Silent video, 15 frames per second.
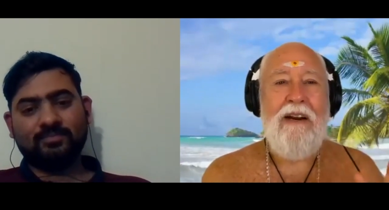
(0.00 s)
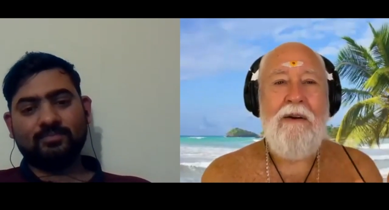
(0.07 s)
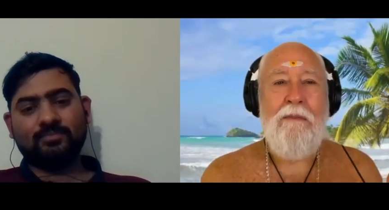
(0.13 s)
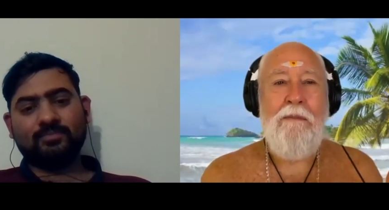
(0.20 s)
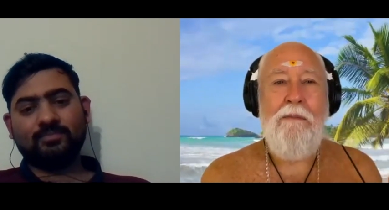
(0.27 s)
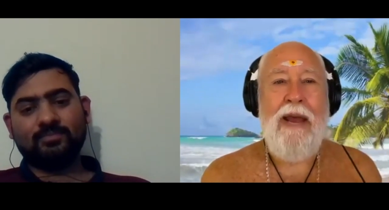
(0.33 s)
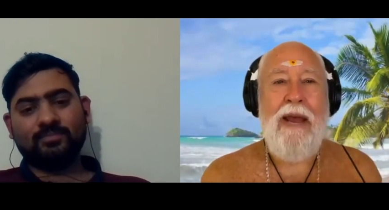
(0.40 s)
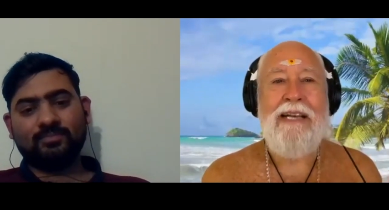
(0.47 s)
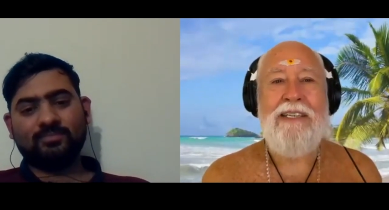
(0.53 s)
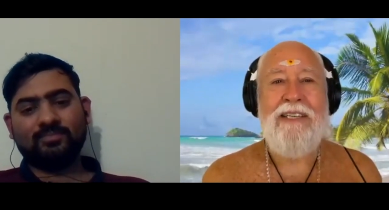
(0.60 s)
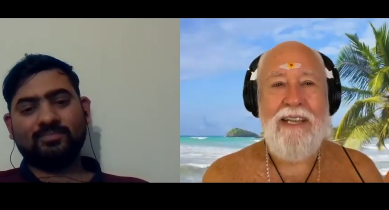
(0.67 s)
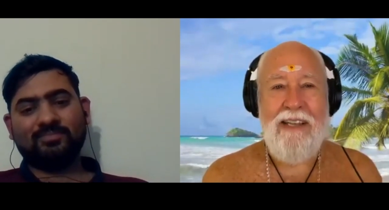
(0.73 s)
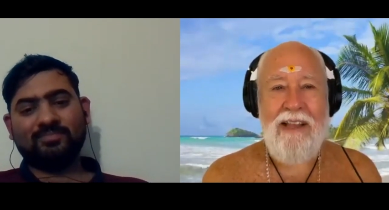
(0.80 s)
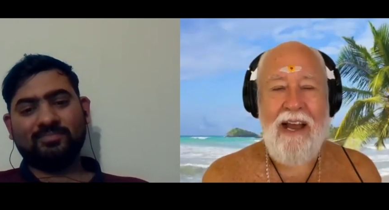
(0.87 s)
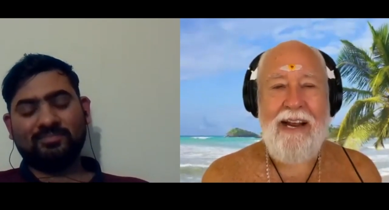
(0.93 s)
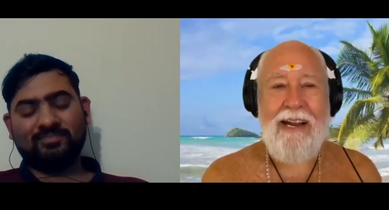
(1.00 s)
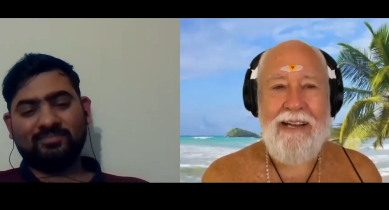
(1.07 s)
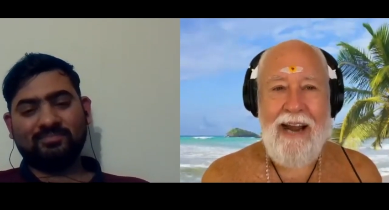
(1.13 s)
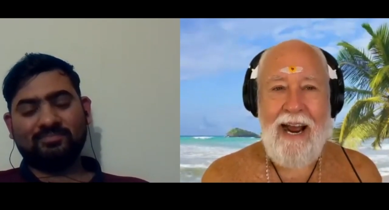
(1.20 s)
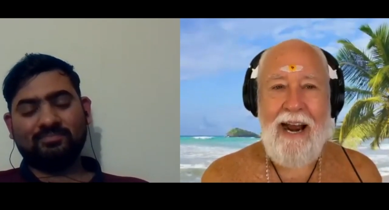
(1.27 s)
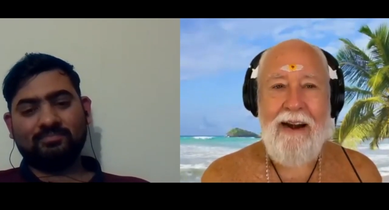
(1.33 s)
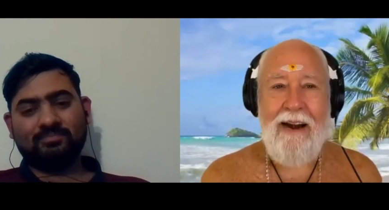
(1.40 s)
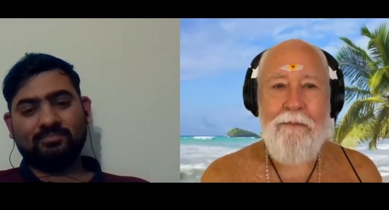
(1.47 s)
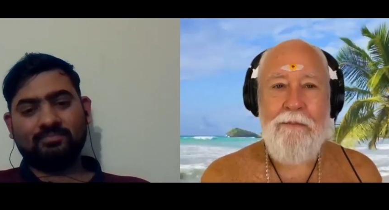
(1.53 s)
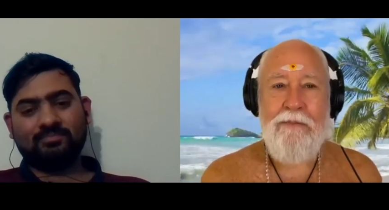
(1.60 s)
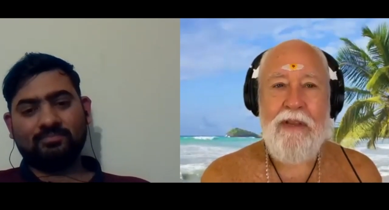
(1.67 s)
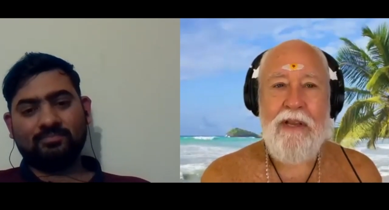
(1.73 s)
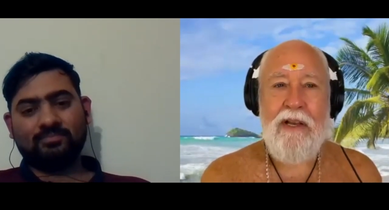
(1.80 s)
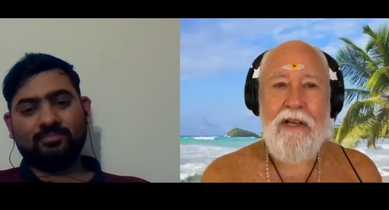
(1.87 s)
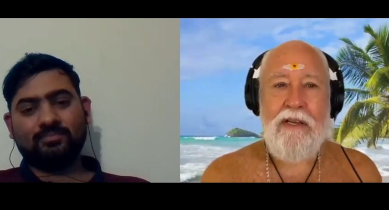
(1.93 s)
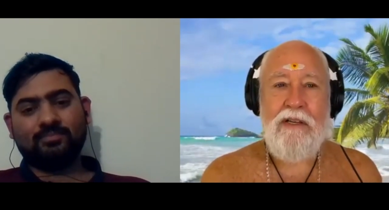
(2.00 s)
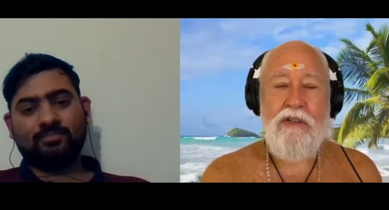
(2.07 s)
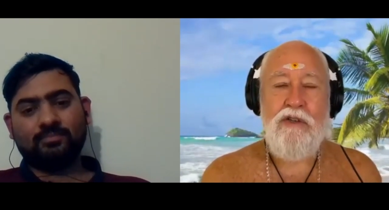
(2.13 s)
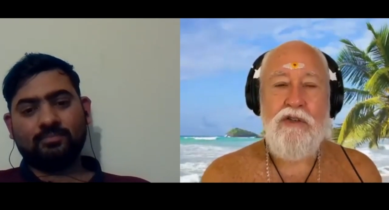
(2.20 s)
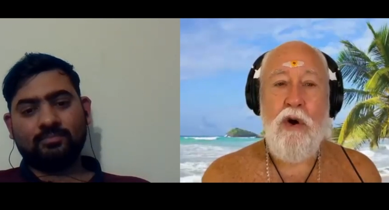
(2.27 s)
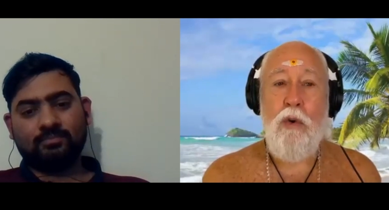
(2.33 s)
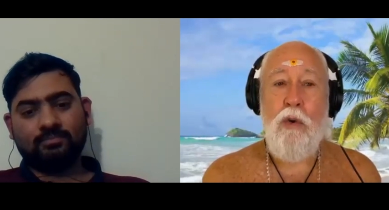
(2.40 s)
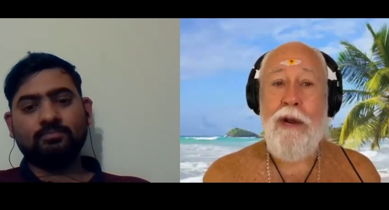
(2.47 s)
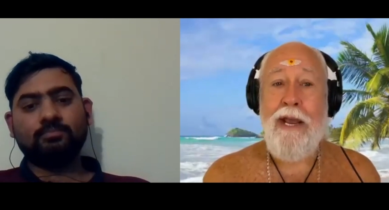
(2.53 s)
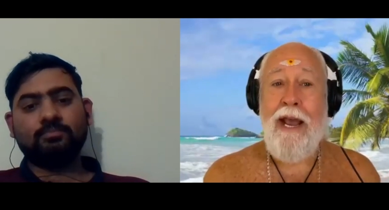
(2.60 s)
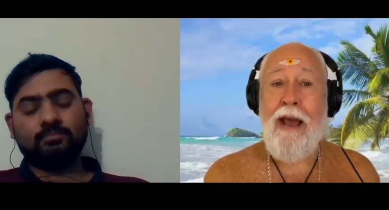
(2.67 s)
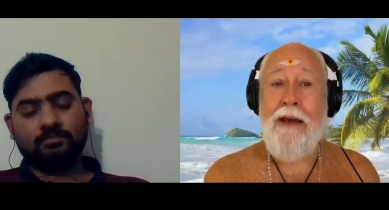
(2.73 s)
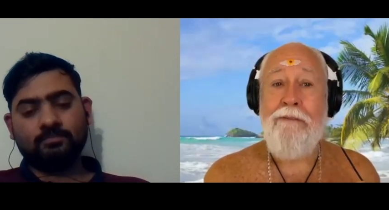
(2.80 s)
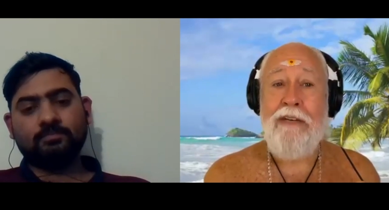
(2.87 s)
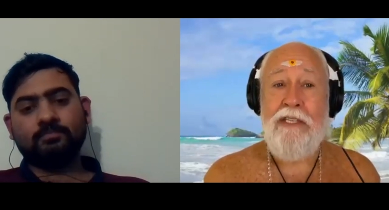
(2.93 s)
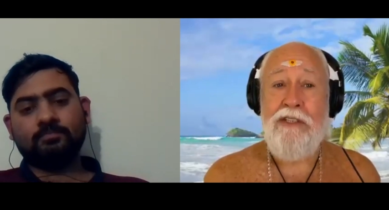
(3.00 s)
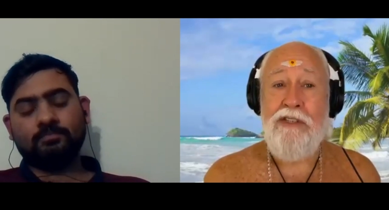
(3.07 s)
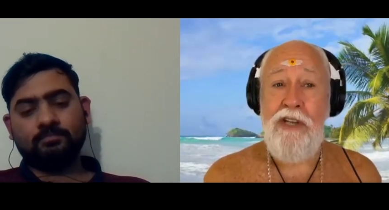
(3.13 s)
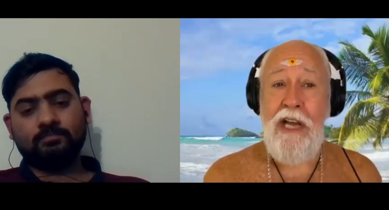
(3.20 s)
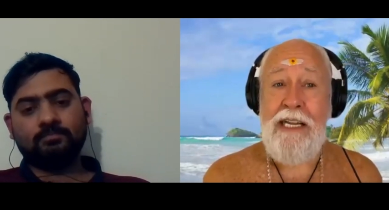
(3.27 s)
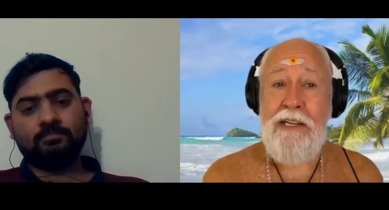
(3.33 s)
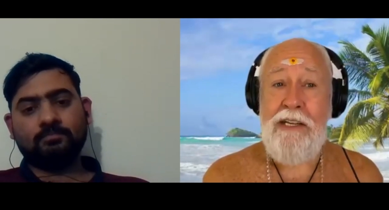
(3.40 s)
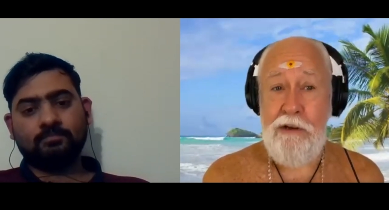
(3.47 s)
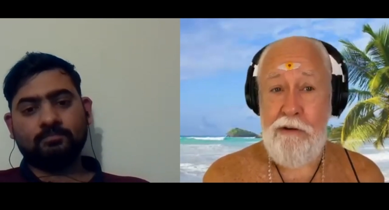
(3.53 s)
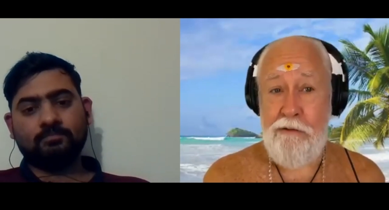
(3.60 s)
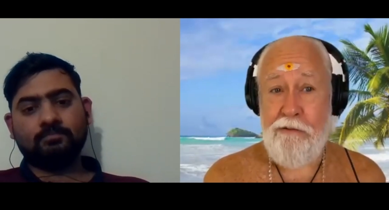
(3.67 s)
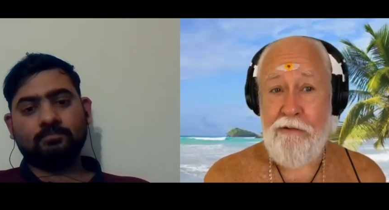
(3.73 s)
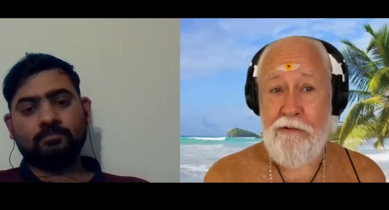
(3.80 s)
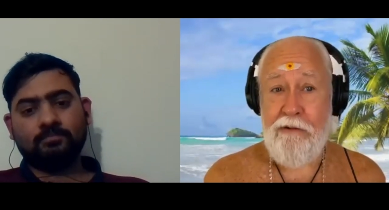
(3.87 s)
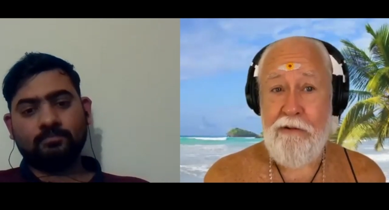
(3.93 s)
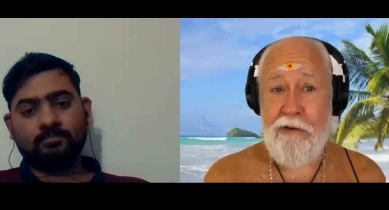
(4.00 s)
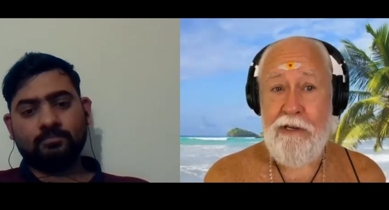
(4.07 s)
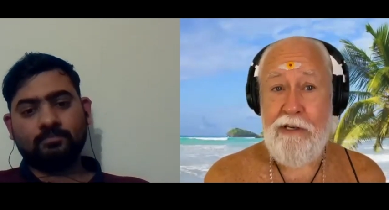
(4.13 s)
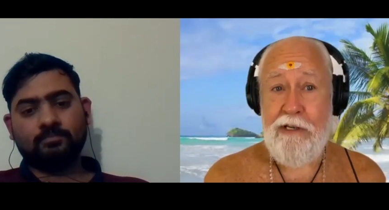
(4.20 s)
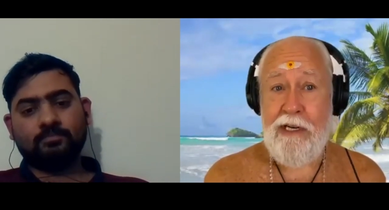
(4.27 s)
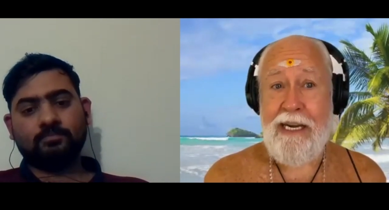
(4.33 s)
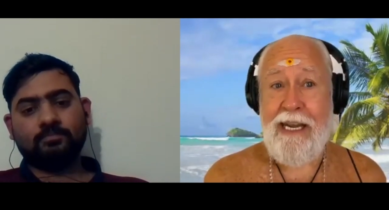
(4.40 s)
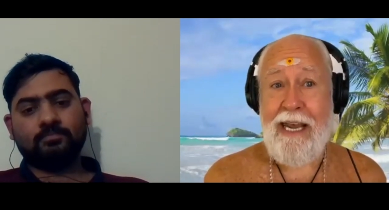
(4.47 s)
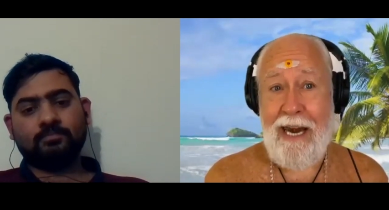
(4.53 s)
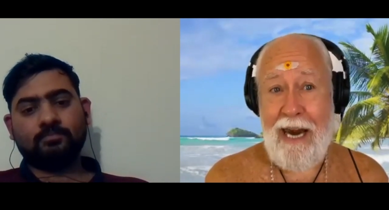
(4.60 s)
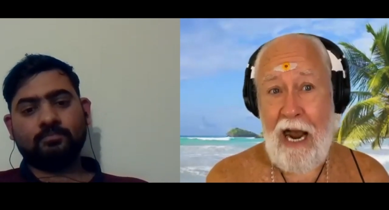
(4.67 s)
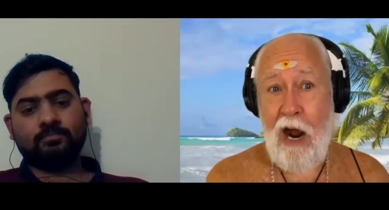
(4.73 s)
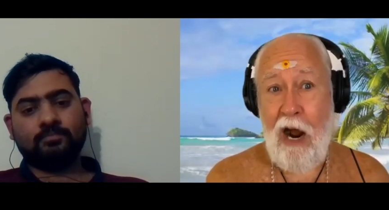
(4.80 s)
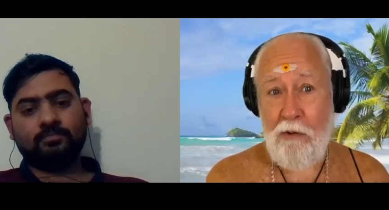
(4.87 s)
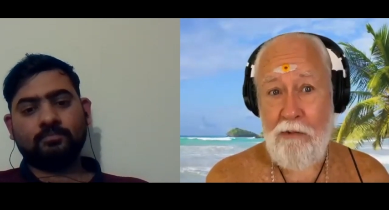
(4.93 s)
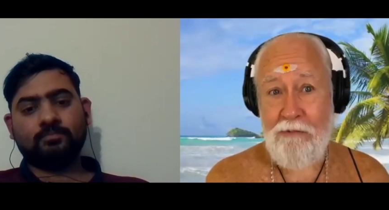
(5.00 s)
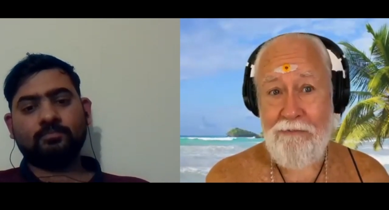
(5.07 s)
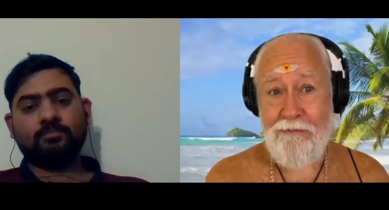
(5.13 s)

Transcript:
Speaker 1: makes it like that. So we have incentive to get out.